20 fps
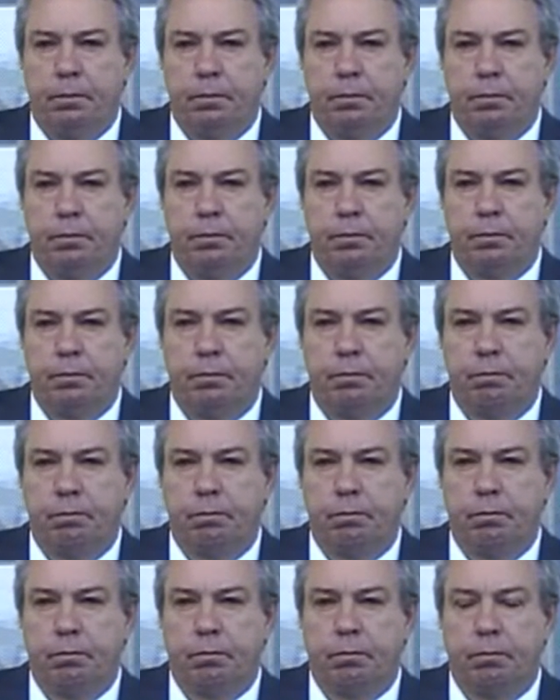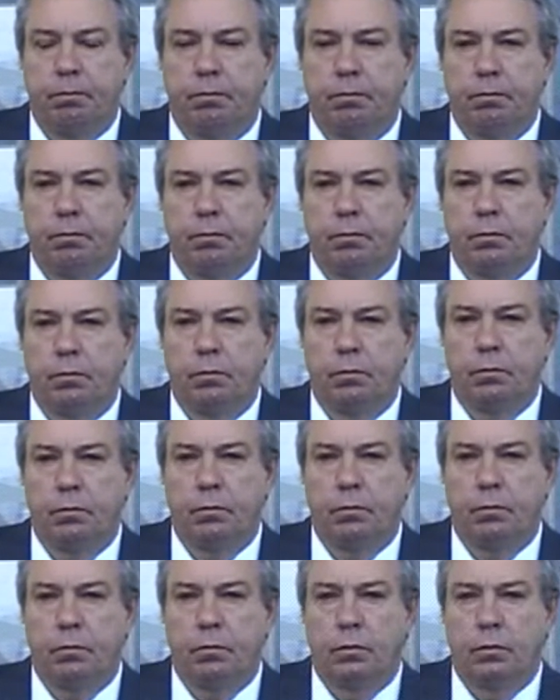
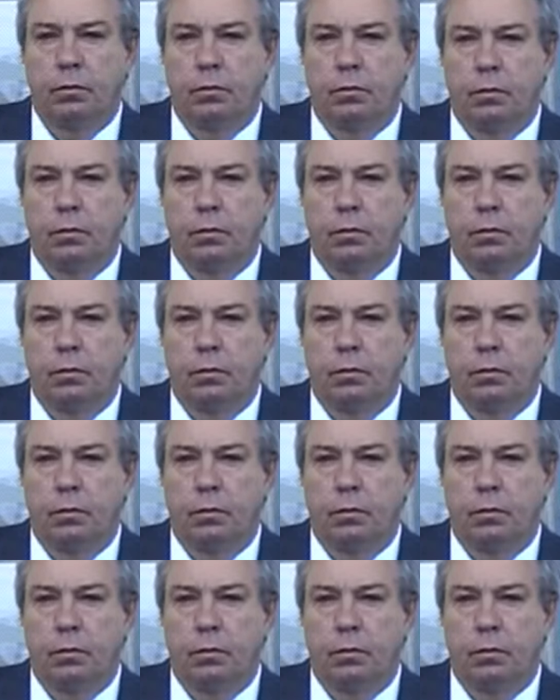Nothing is said.